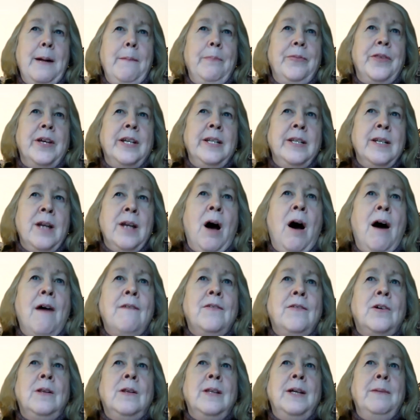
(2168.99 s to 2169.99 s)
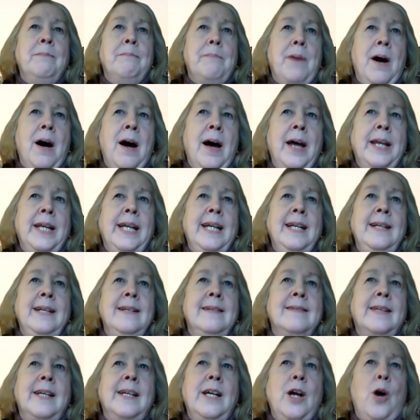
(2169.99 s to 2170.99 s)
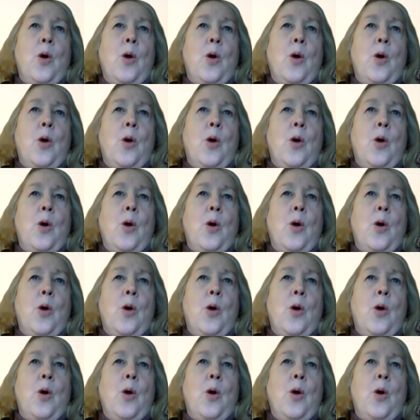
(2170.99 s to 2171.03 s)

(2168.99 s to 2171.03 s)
the novel embodies